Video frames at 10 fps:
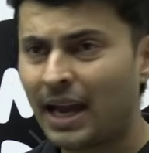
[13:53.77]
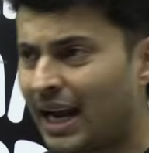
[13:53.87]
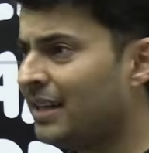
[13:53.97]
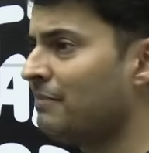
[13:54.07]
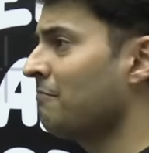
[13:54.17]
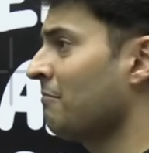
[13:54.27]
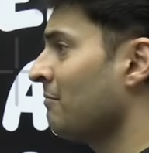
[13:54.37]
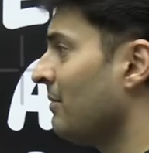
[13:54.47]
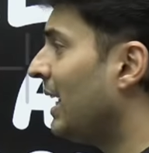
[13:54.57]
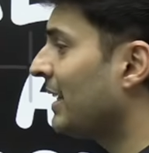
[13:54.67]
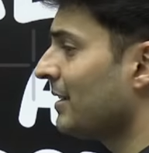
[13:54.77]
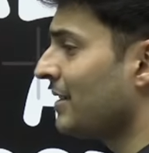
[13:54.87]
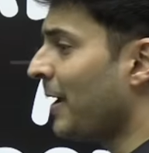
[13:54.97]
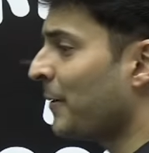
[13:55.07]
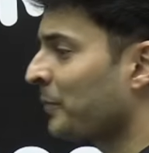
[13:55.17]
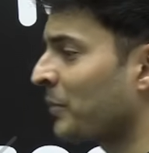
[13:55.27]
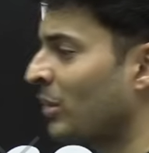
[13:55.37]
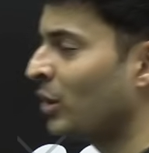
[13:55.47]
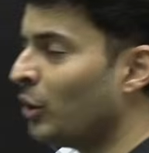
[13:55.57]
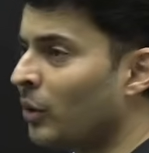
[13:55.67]
And like they say,
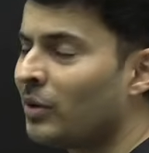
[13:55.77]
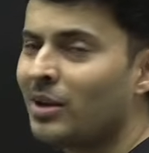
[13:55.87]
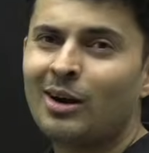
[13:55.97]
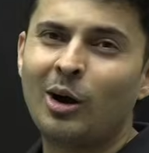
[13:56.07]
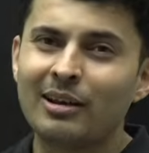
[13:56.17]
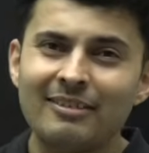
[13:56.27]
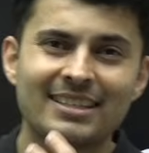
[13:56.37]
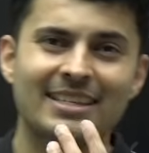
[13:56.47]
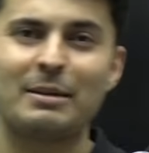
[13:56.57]
you know always